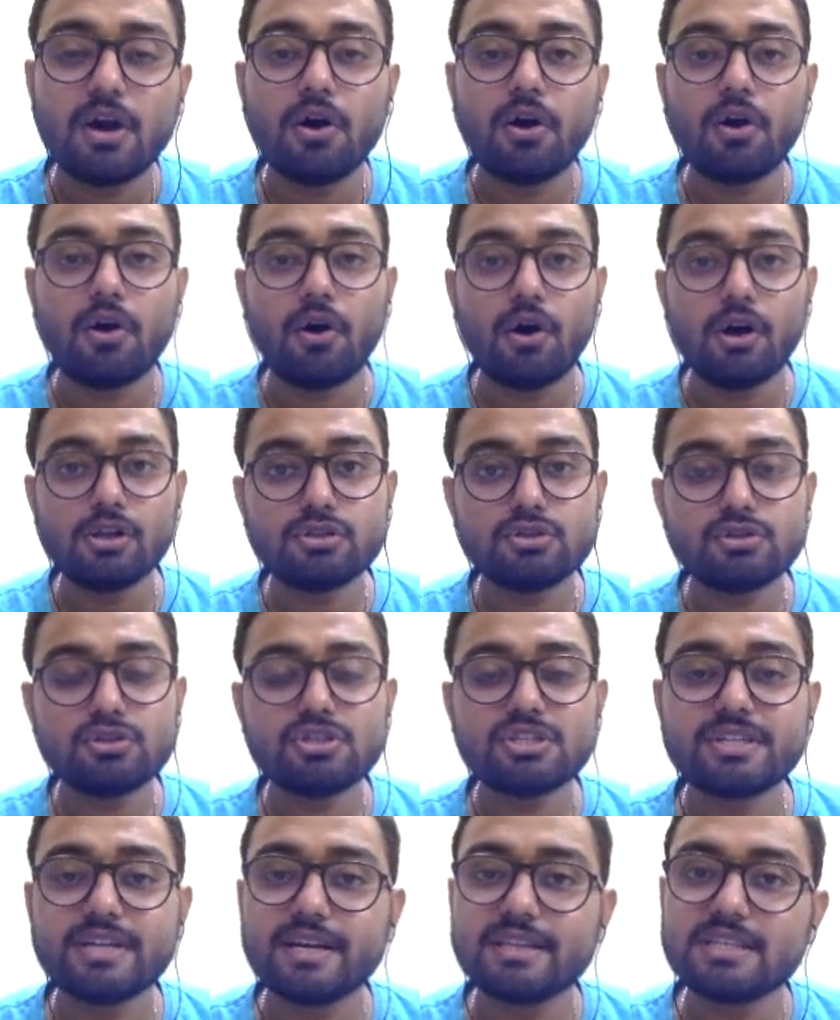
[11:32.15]
Also
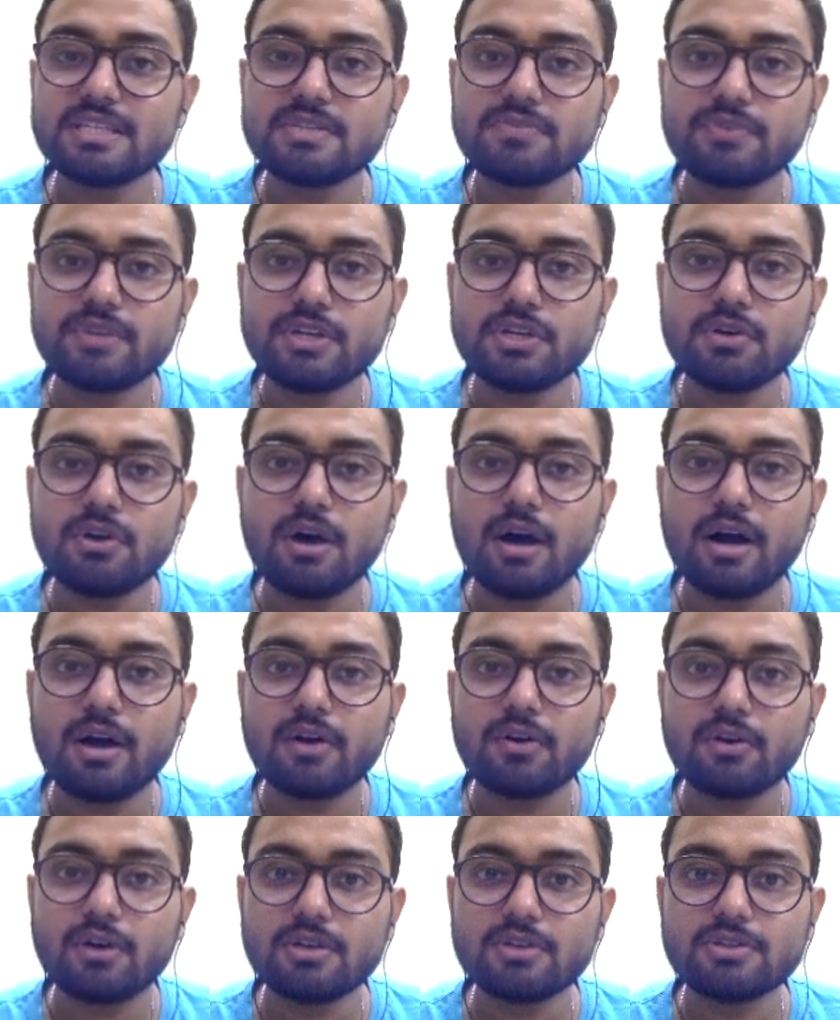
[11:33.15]
share this video
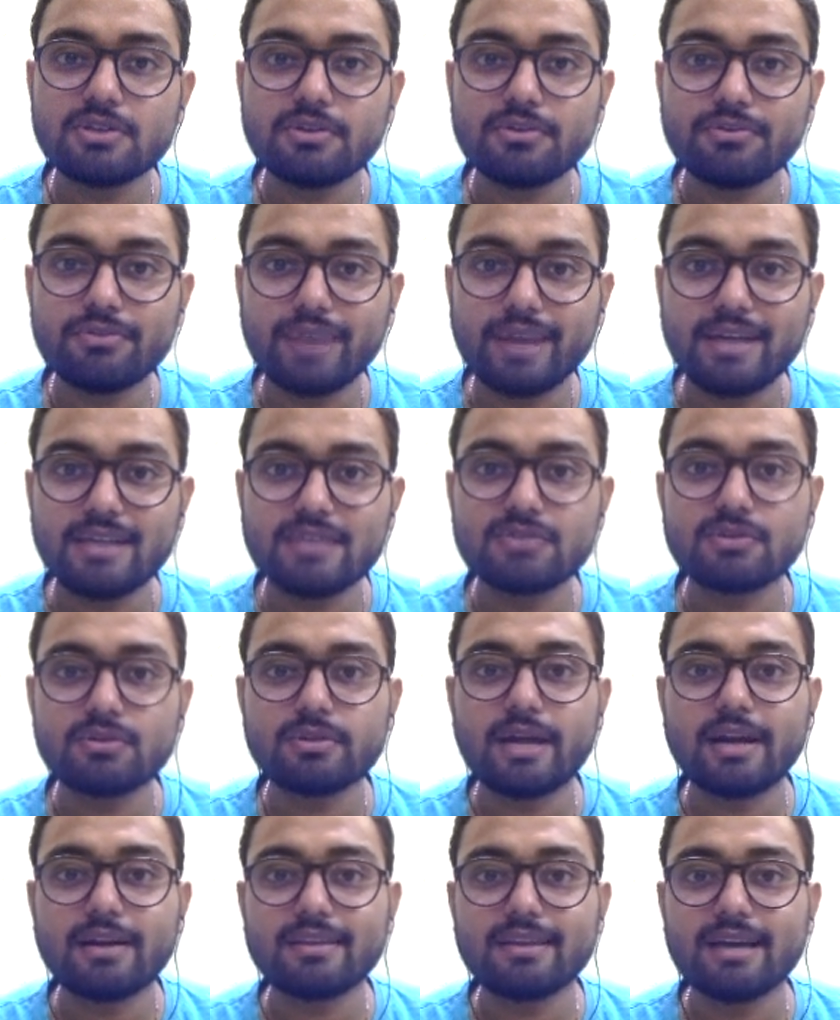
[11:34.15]
across your friends so
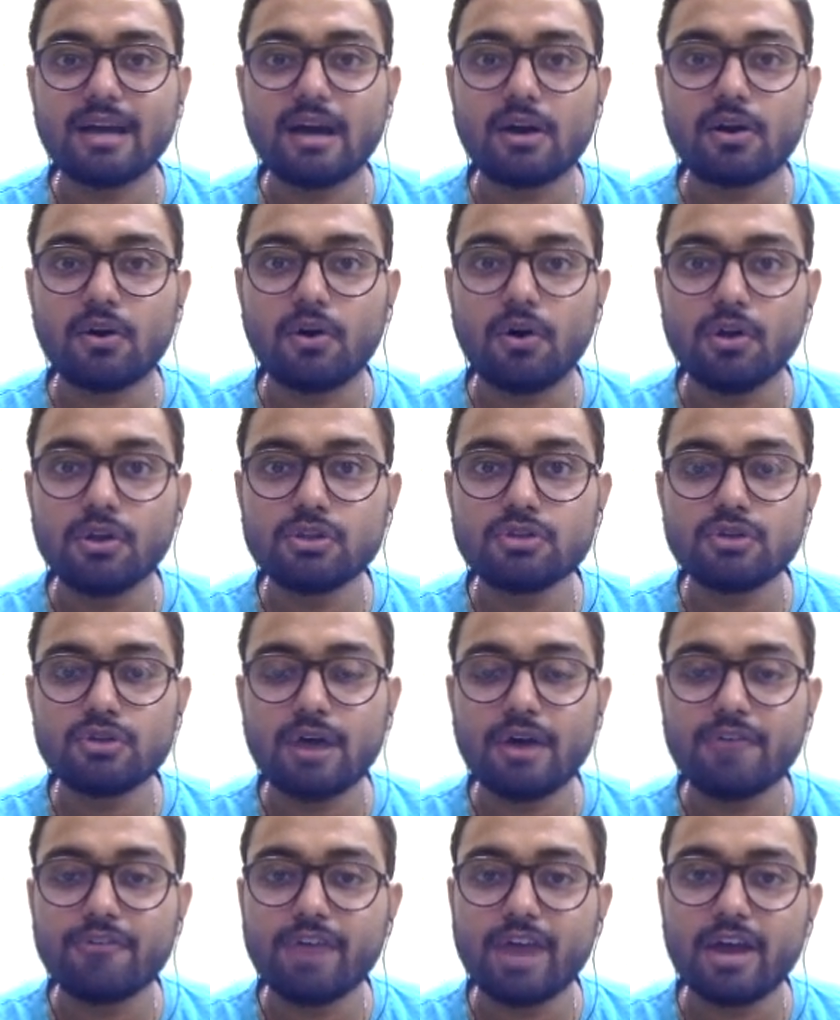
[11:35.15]
that they are also
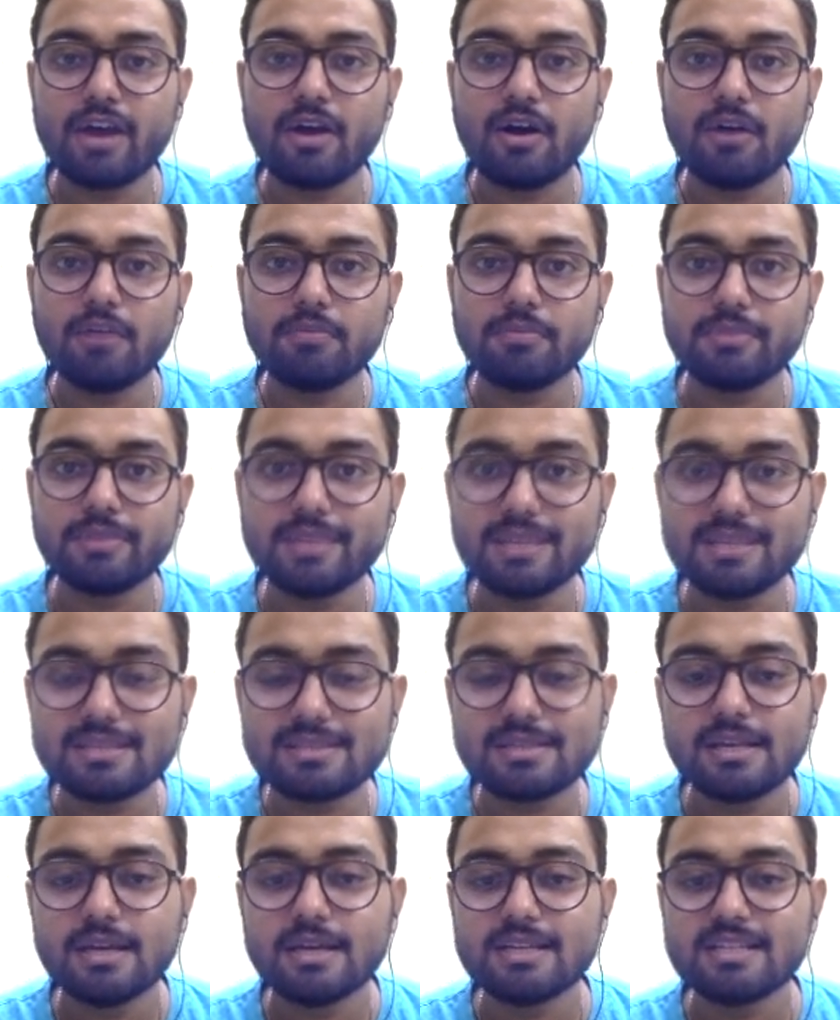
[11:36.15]
aware of
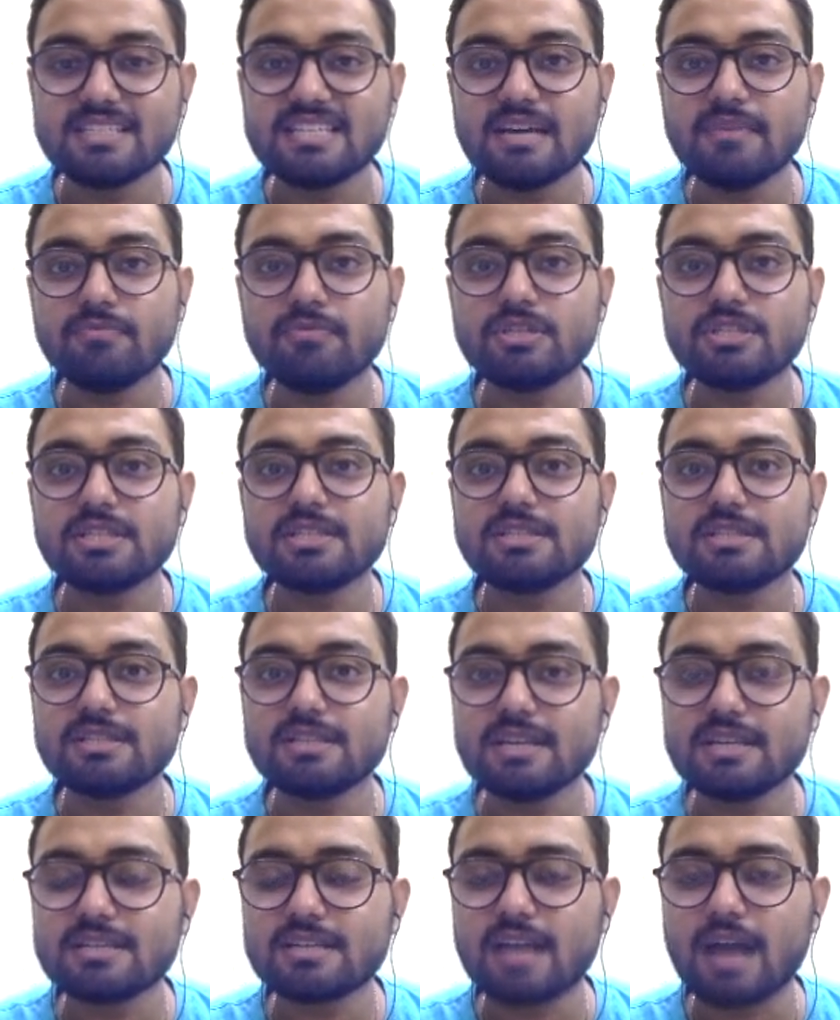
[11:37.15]
this gem which is
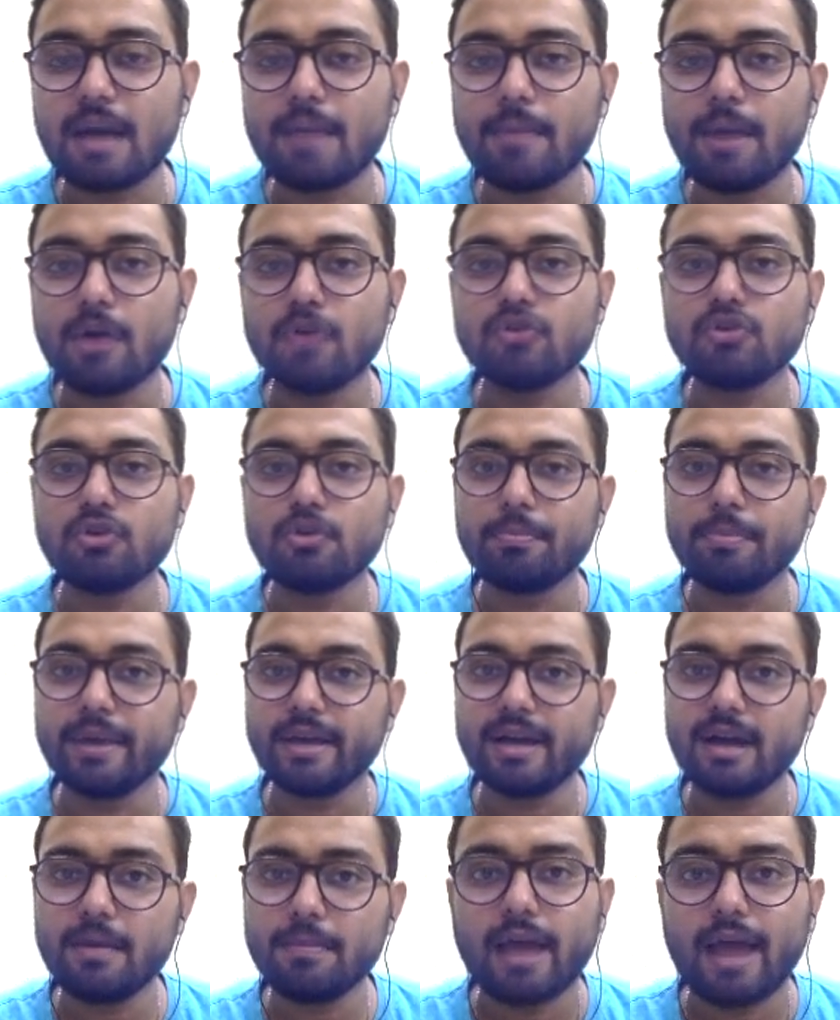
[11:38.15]
just about to
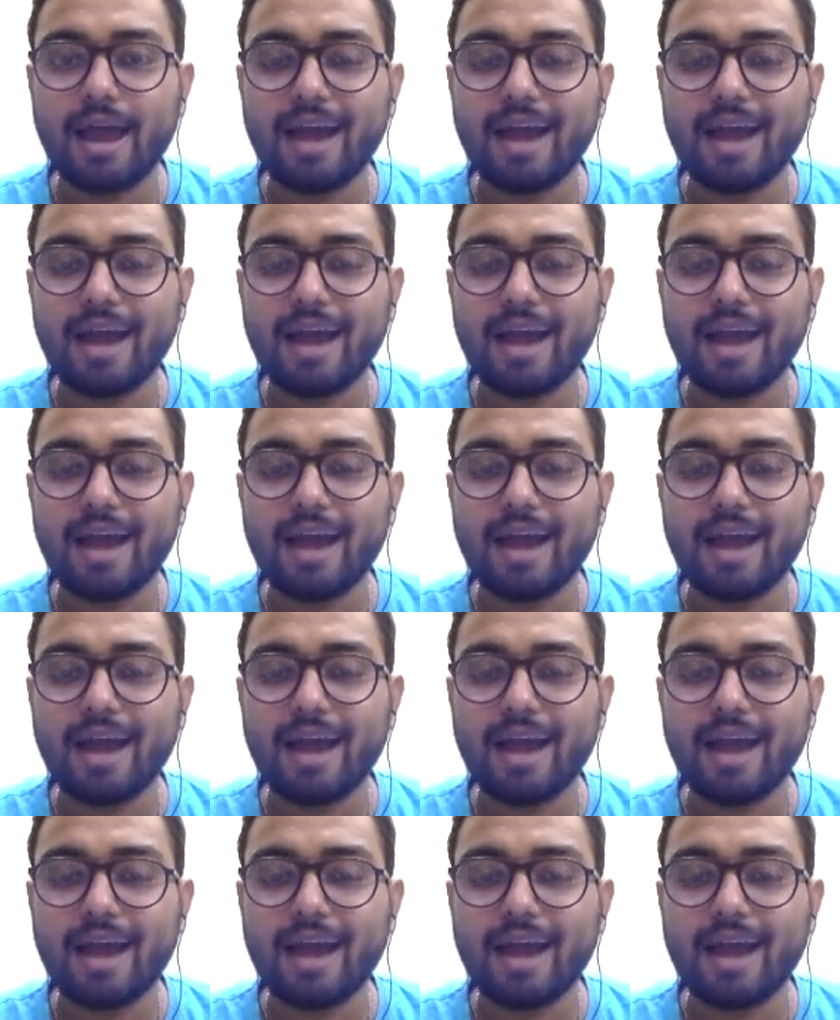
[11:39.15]
pick up,